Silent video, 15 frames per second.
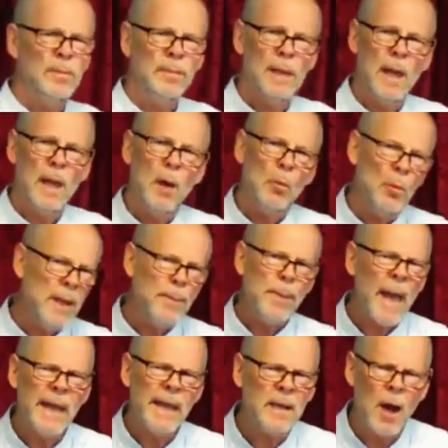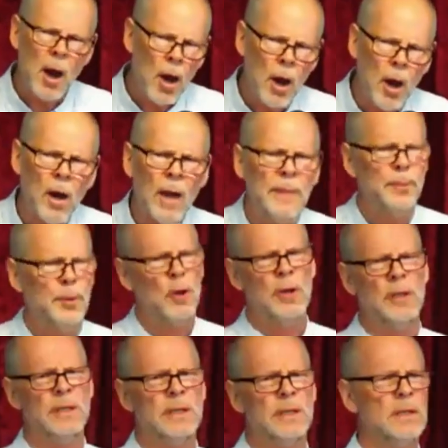We paid a high
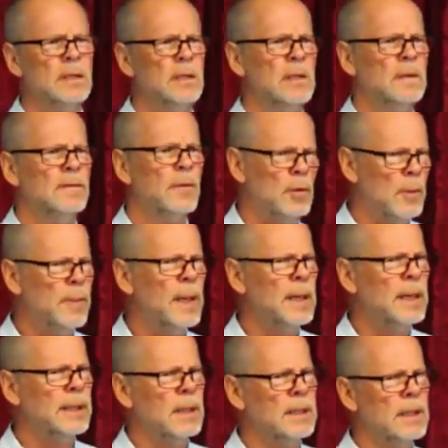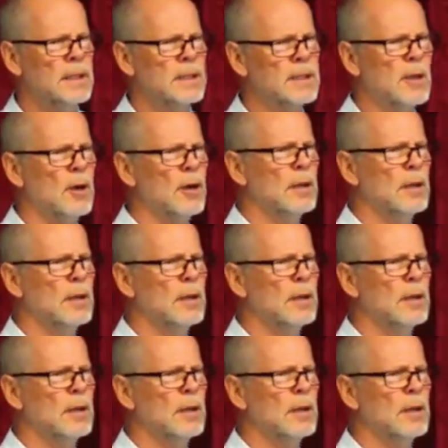price for rebelling against God.